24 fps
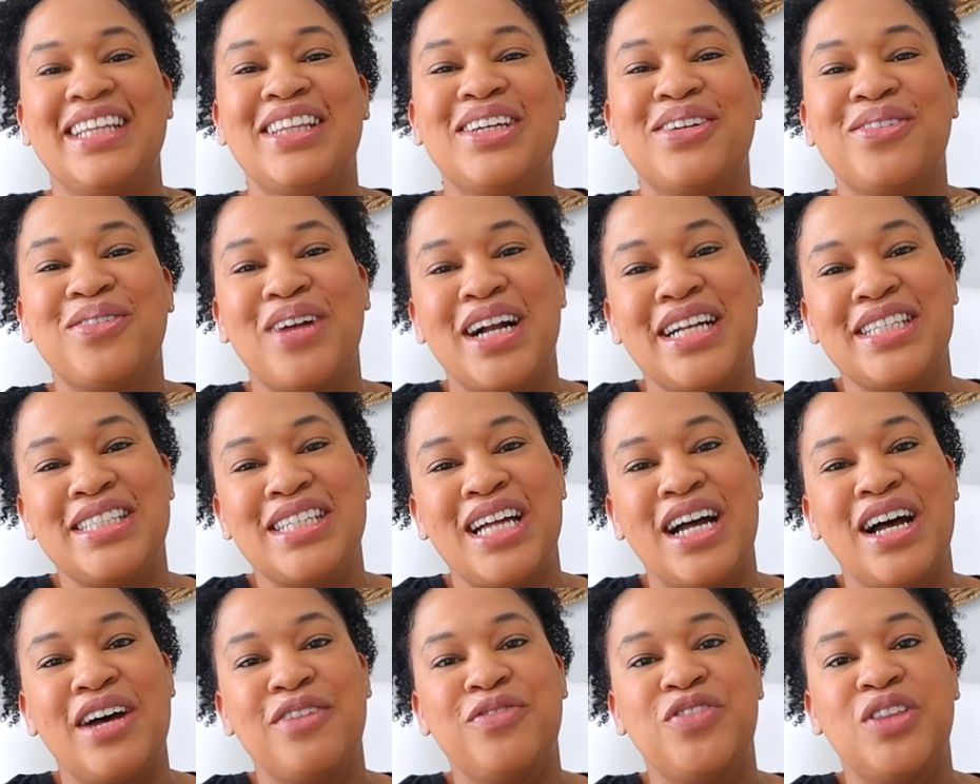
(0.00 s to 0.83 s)
The rest
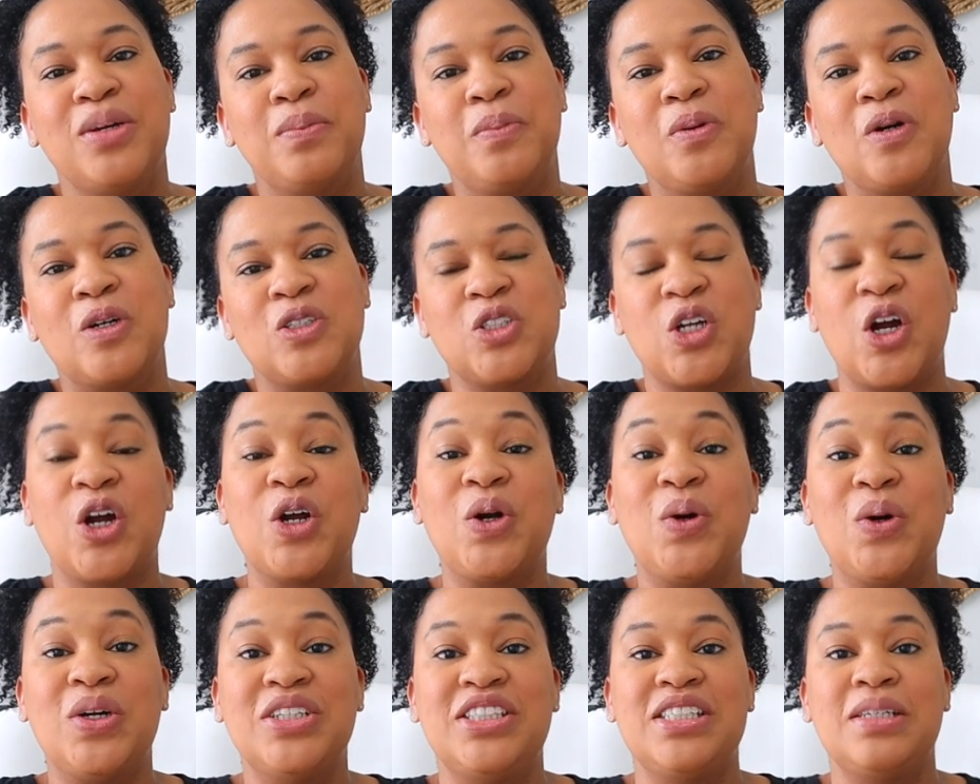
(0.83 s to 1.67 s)
of the books are
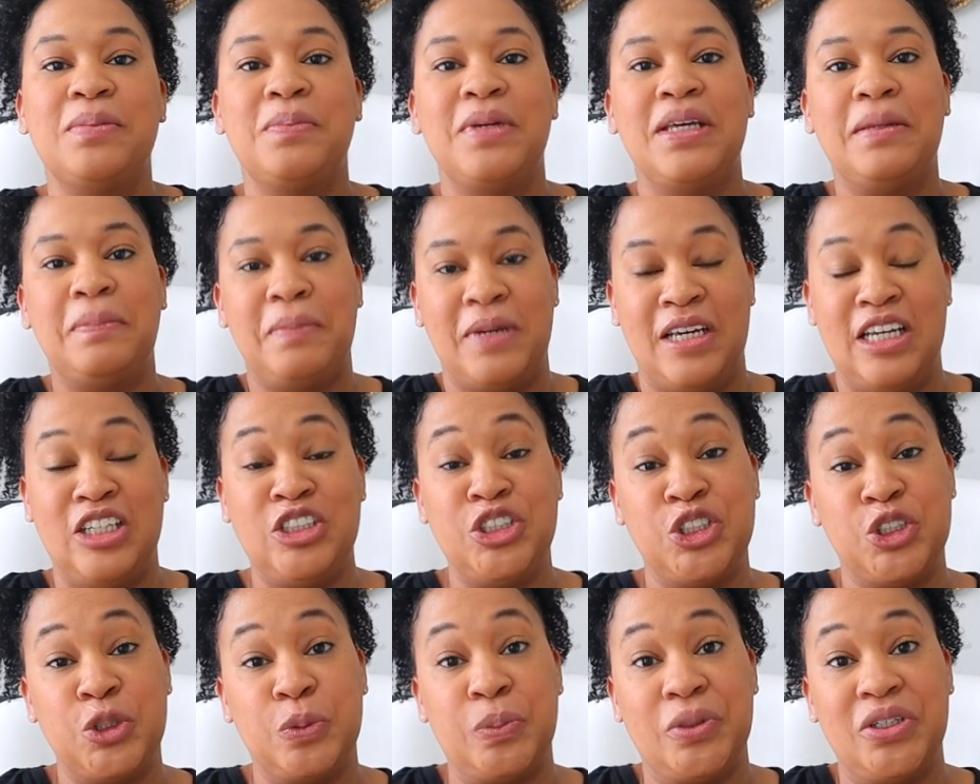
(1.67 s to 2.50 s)
going to be
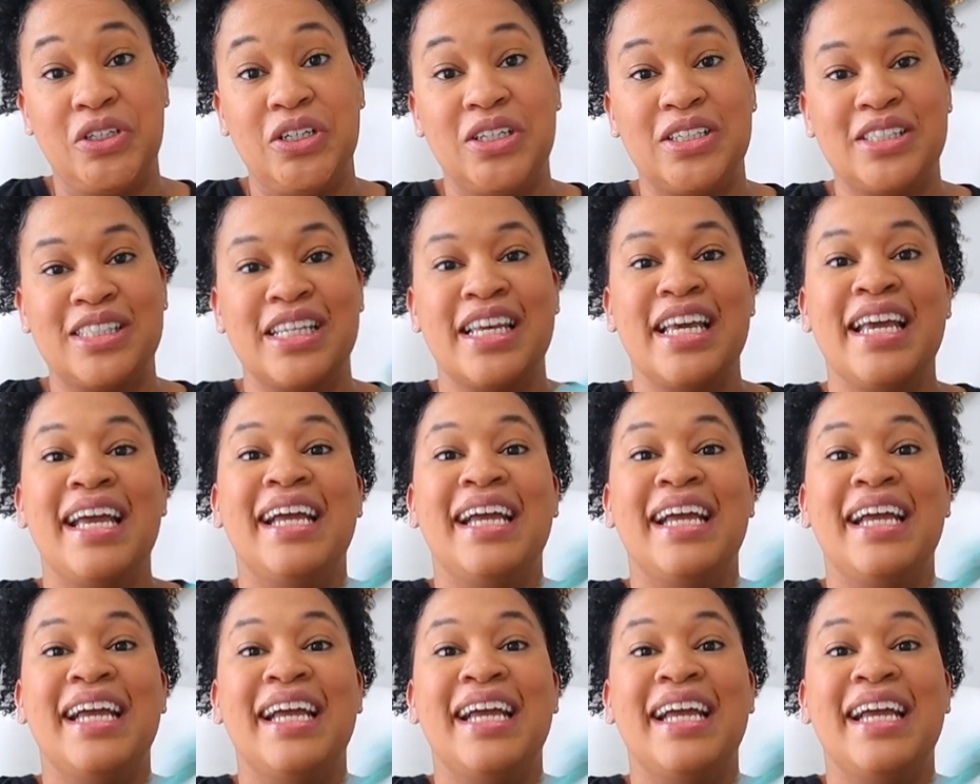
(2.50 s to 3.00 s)
picture books.